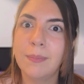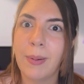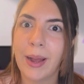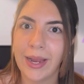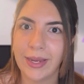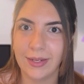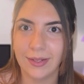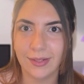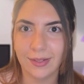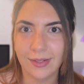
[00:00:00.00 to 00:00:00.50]

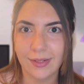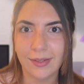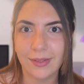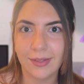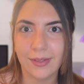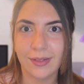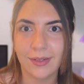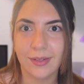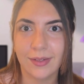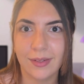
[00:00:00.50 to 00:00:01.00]

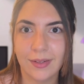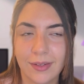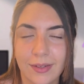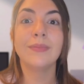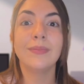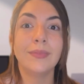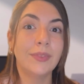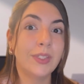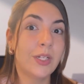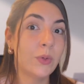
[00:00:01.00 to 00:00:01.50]
biases.
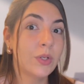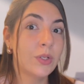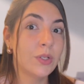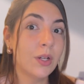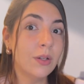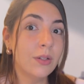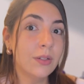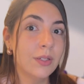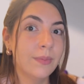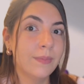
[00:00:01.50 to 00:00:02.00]
The
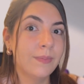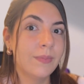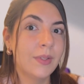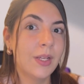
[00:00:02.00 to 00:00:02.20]
result?